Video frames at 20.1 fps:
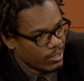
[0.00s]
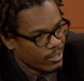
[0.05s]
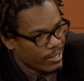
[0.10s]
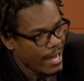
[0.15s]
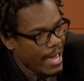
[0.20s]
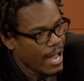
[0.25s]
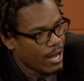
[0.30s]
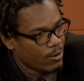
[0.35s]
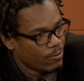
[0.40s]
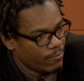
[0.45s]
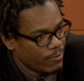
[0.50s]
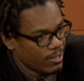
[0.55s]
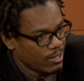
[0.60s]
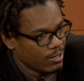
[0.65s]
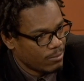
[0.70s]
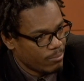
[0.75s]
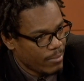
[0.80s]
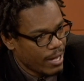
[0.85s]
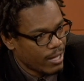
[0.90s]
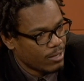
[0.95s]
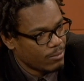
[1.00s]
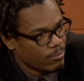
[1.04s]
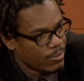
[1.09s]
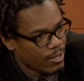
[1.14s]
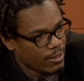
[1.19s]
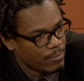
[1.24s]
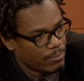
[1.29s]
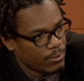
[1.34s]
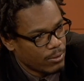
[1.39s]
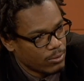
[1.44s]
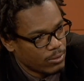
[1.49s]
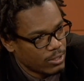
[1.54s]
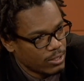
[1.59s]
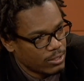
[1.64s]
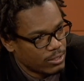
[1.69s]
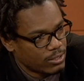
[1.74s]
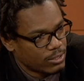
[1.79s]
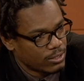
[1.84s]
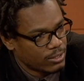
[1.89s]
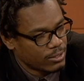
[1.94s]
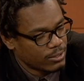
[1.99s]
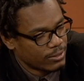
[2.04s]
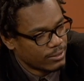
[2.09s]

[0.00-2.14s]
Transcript: an you, aggravated manner by the police. I'm talking about